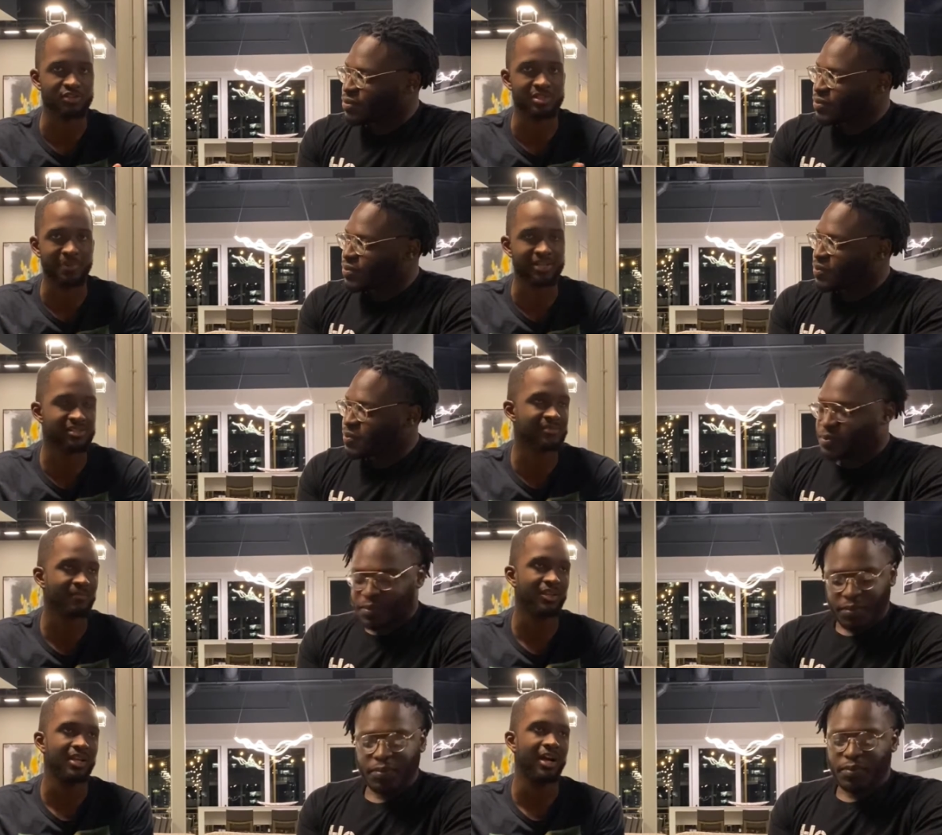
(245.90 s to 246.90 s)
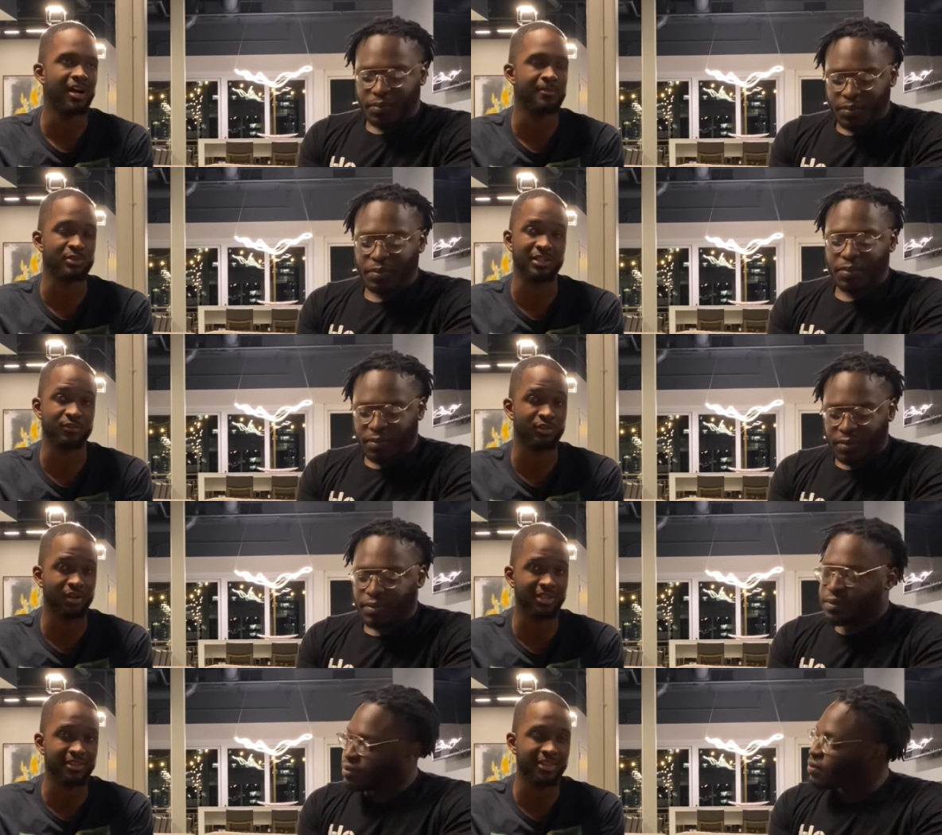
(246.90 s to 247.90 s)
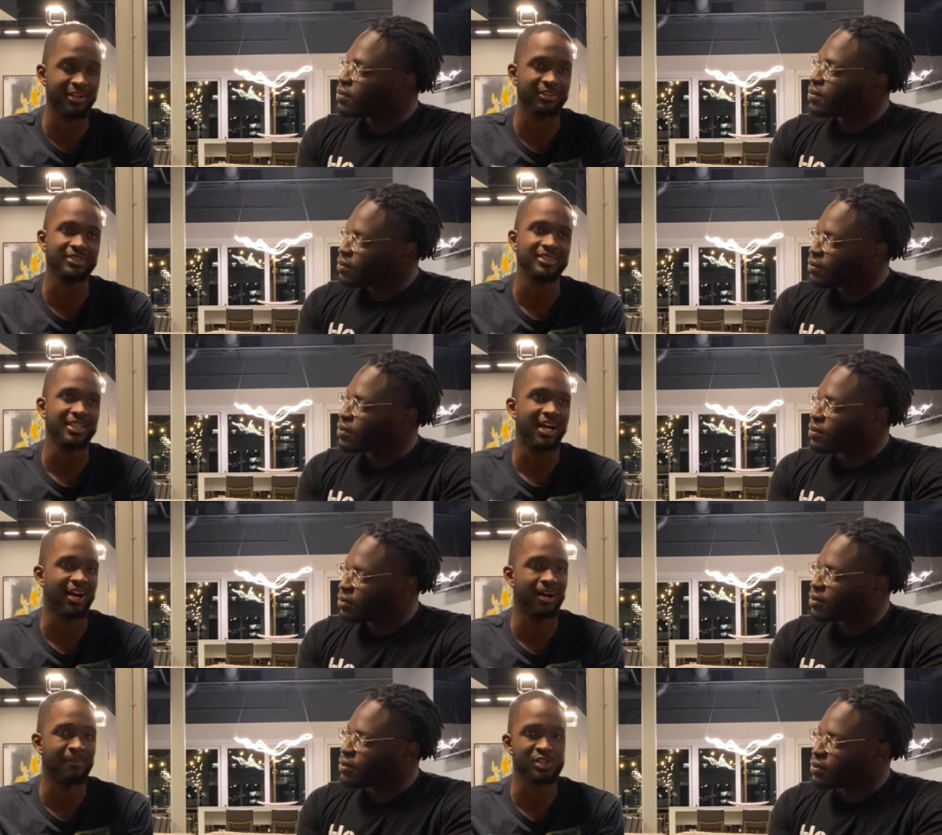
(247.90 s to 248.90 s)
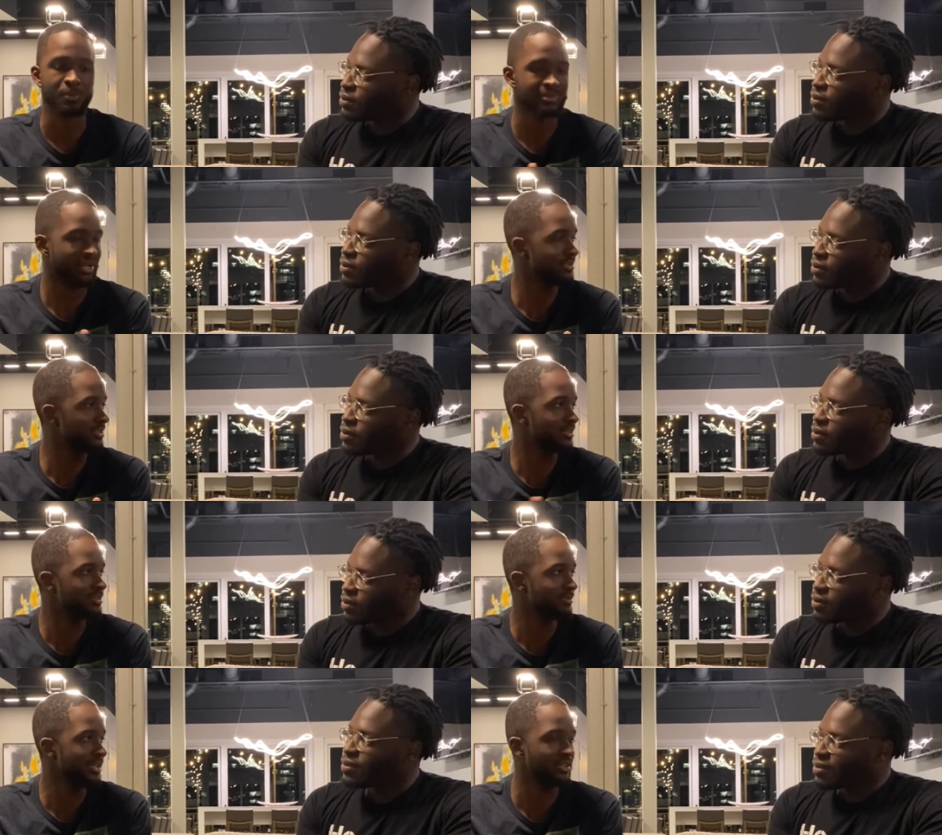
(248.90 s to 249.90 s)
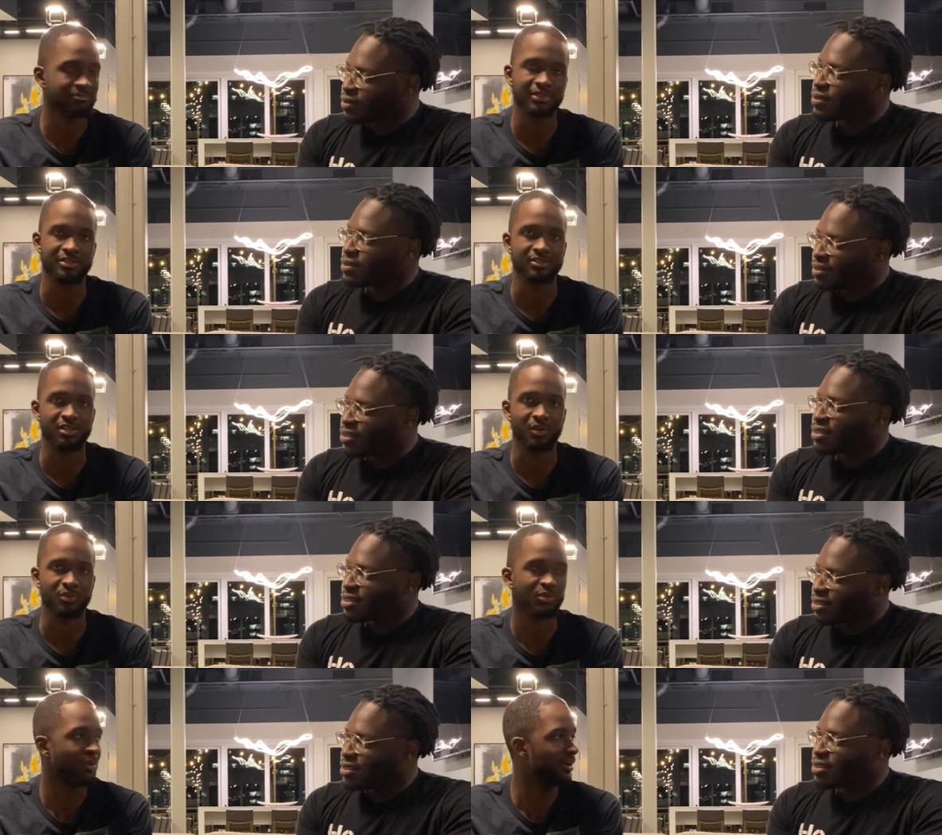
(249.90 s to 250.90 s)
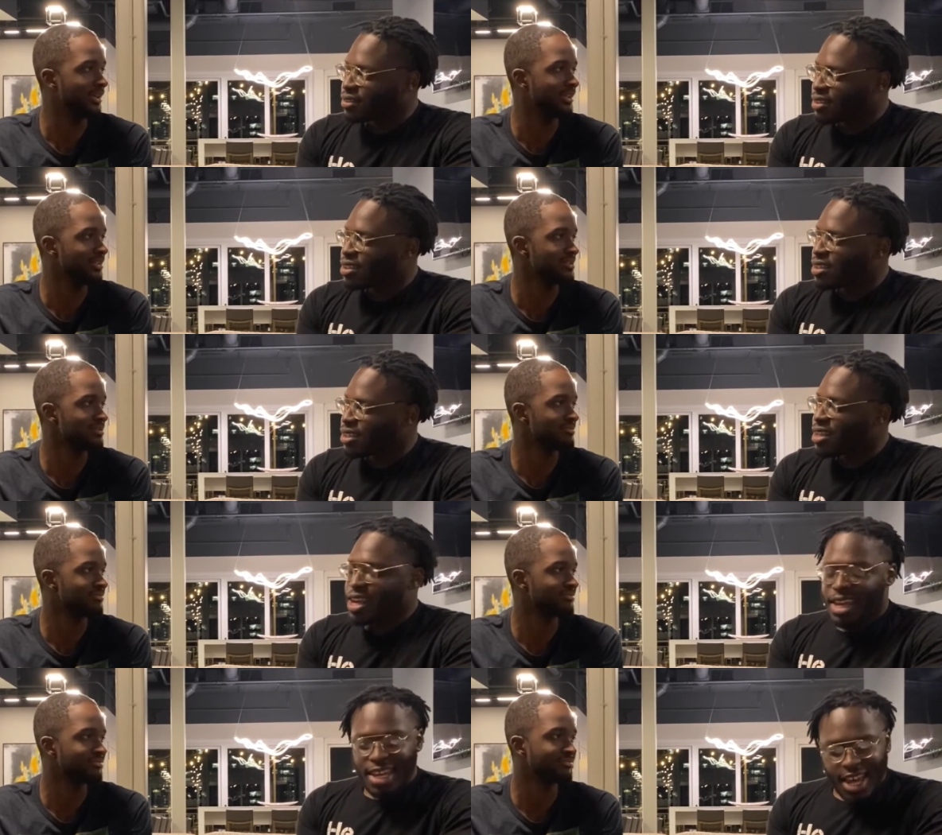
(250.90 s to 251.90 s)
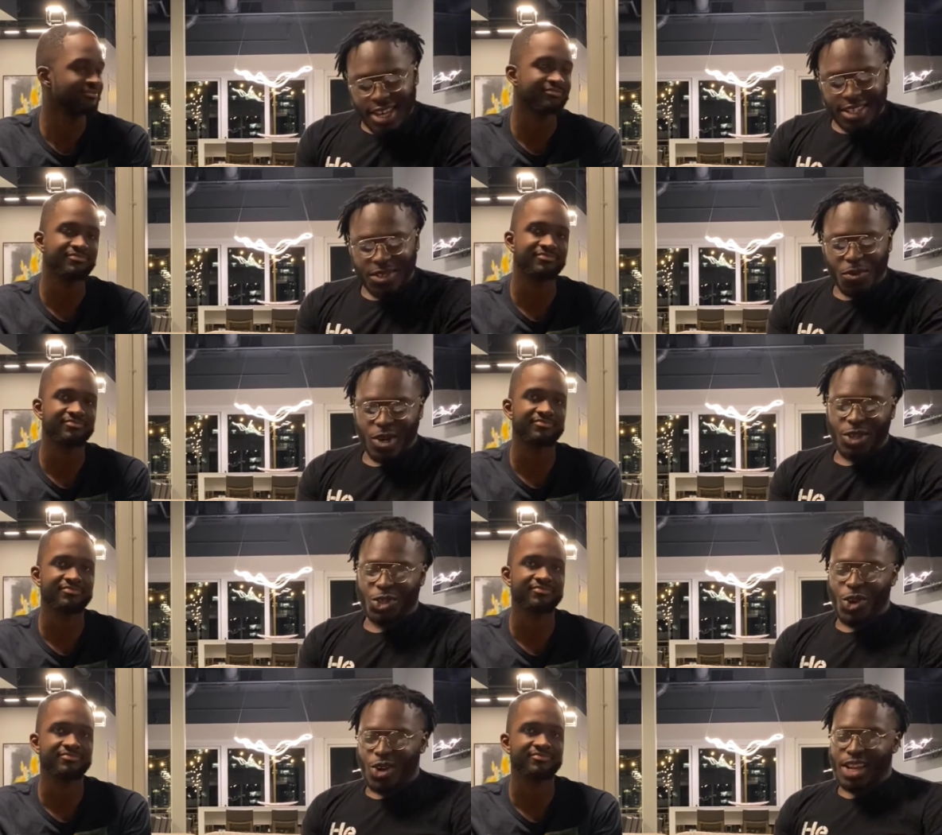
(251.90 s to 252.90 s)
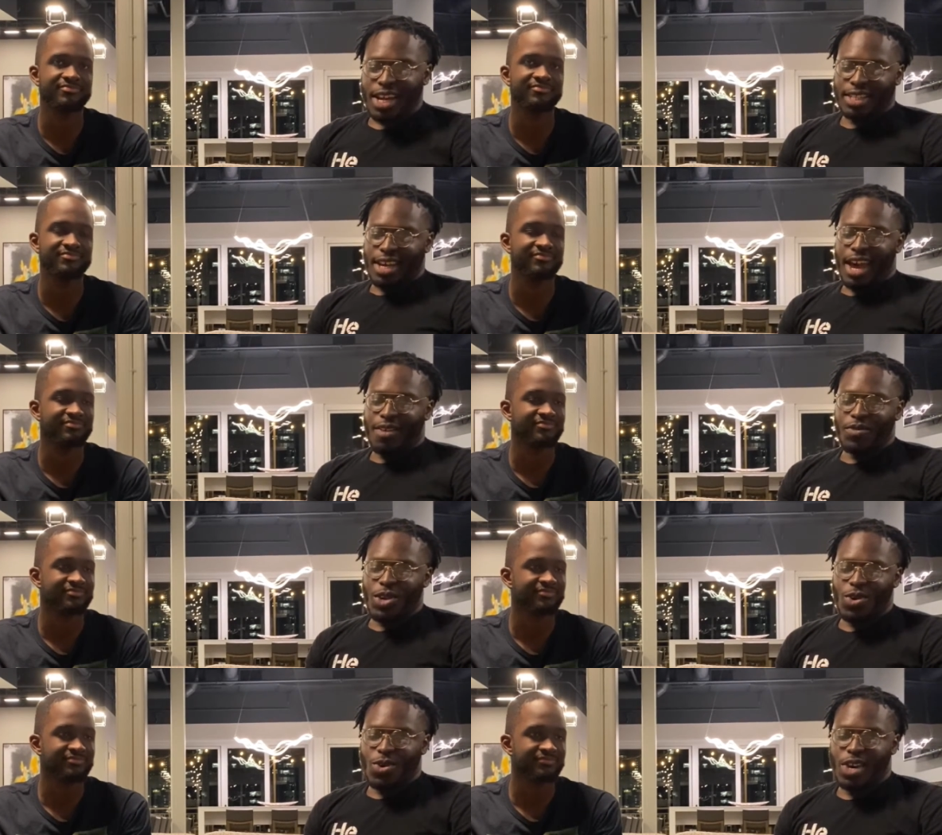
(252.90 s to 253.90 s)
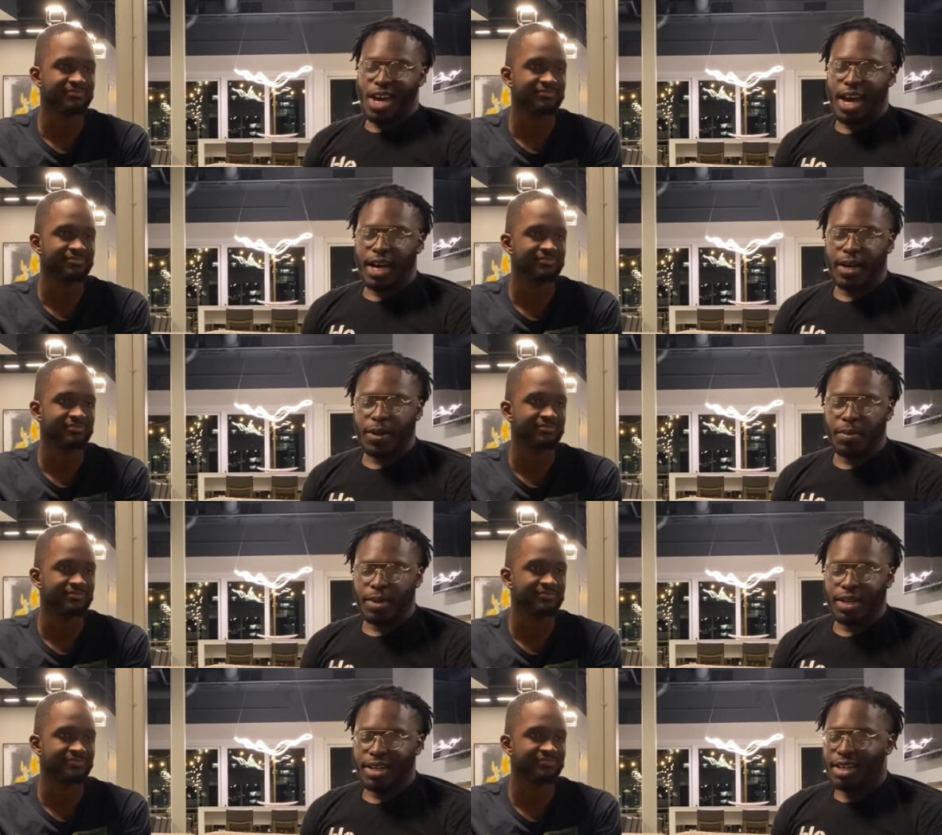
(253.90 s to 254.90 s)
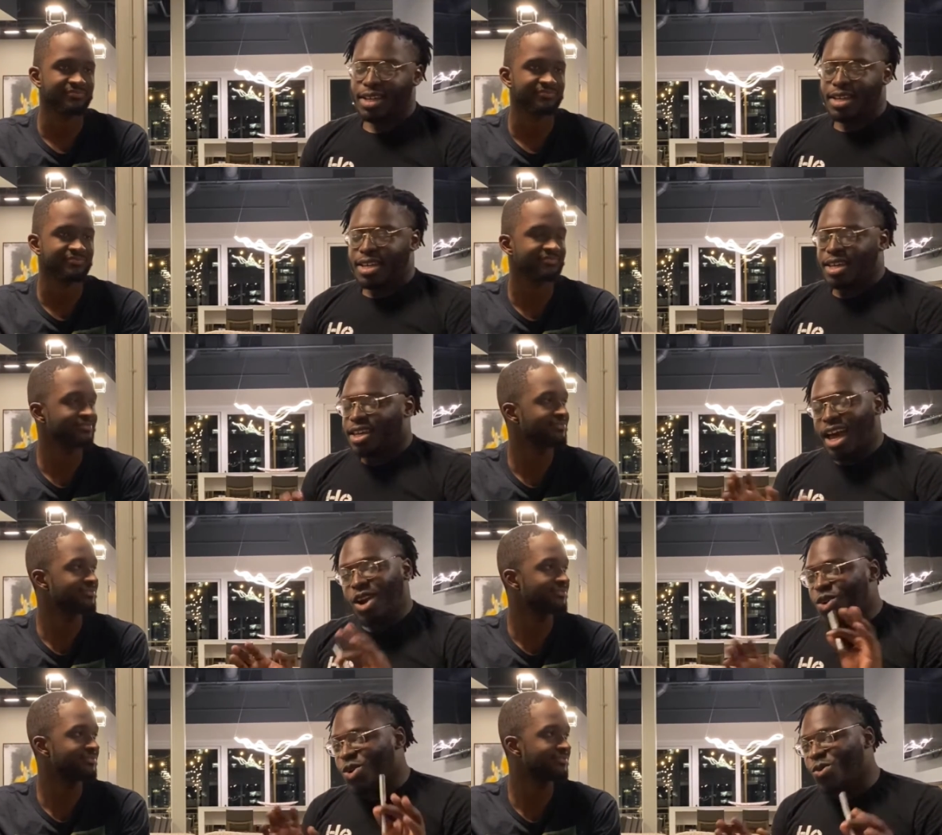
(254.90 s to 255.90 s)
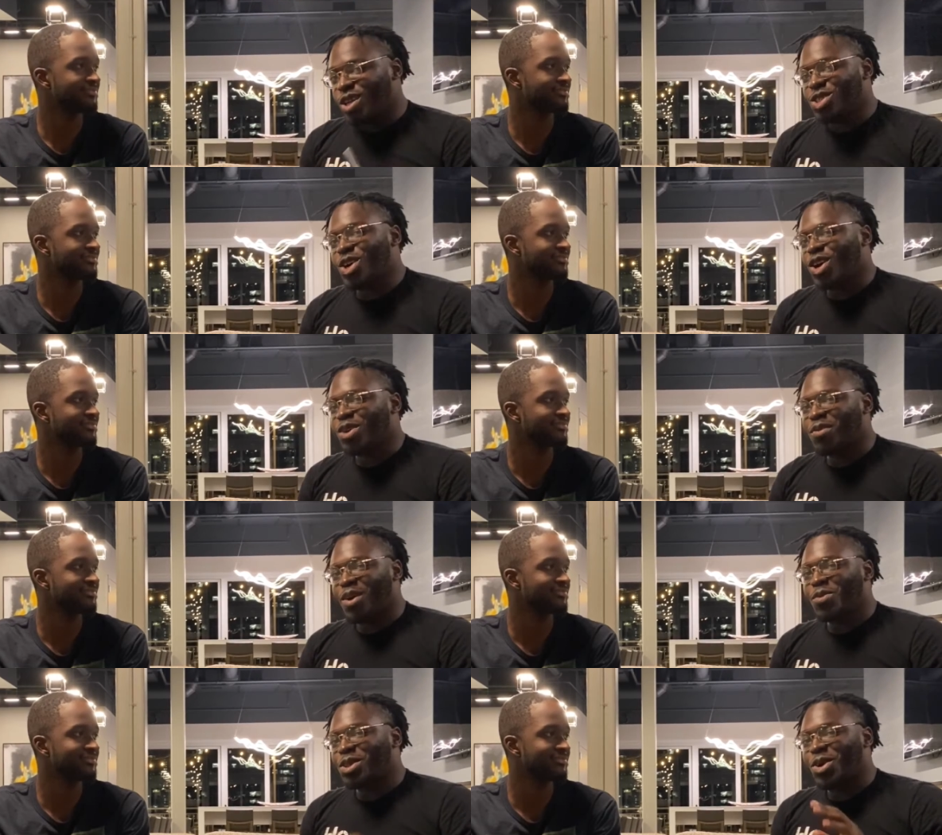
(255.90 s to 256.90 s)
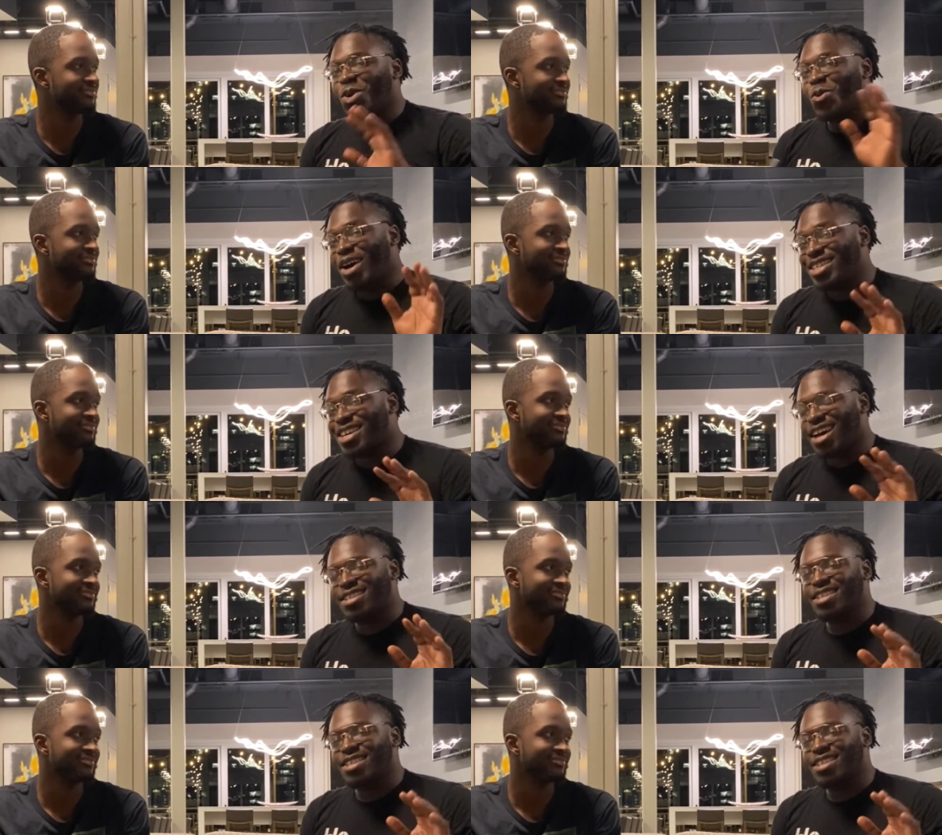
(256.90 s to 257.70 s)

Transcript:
Speaker 1: space. Um, so never a dull day there. Um, super excited to, to be here and to talk with you all and Dennis.
Speaker 2: Yes, we are so glad to have you. Um, I don't know what he's talking about with the whole White Sox